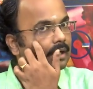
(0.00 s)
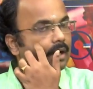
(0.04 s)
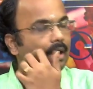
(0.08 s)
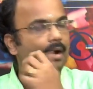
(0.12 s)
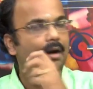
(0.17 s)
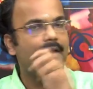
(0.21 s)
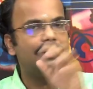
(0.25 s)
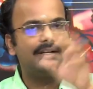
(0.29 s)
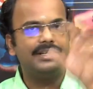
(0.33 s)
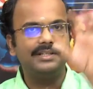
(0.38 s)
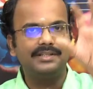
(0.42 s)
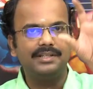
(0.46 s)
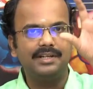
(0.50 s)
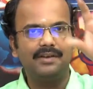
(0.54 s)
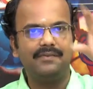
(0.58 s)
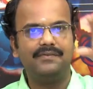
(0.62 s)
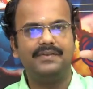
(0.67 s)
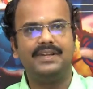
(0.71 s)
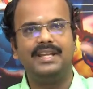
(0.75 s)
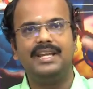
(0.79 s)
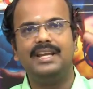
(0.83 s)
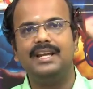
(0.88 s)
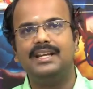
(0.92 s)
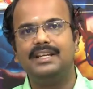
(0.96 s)
or instead of
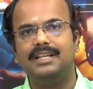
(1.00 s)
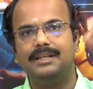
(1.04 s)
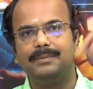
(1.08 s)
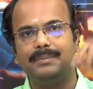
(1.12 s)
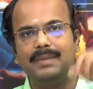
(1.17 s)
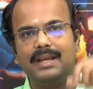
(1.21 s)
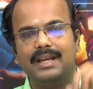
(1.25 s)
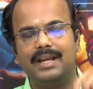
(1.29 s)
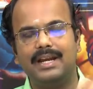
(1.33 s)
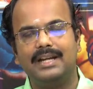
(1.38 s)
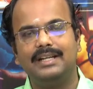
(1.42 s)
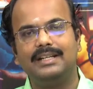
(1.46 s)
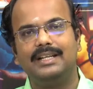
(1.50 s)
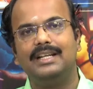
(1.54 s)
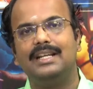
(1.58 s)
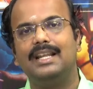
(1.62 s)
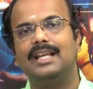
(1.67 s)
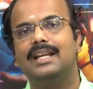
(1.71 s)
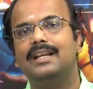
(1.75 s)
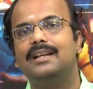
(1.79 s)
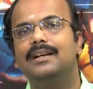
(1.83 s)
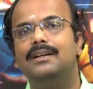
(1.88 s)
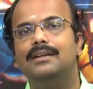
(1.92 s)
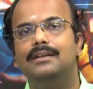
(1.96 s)
dn it may contain
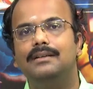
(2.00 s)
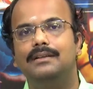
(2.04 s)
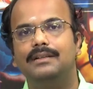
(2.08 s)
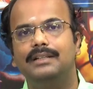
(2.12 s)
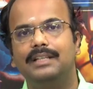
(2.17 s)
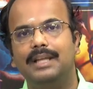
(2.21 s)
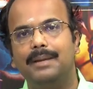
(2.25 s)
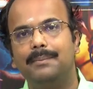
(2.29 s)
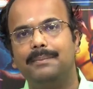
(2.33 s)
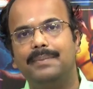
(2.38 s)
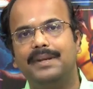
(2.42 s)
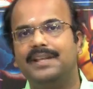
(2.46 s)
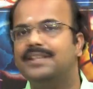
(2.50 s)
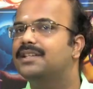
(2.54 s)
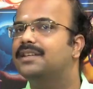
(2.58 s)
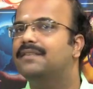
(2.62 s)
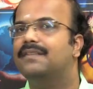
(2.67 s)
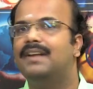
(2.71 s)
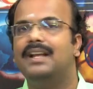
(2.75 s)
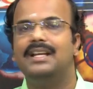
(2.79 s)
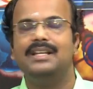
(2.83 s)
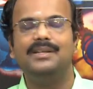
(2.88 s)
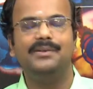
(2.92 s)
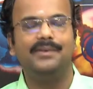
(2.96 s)
like a temperature
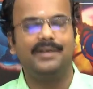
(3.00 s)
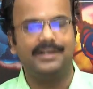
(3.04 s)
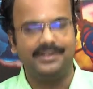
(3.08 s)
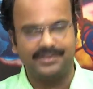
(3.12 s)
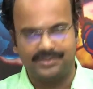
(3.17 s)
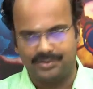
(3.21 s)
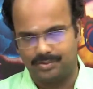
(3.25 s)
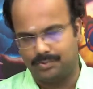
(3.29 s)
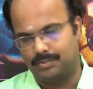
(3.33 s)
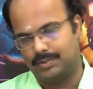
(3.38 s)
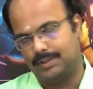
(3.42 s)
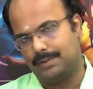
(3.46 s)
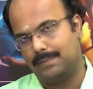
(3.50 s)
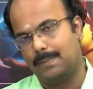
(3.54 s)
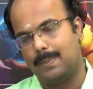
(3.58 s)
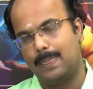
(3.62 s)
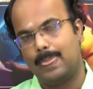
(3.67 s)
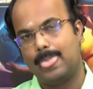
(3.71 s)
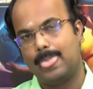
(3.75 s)
value and so on.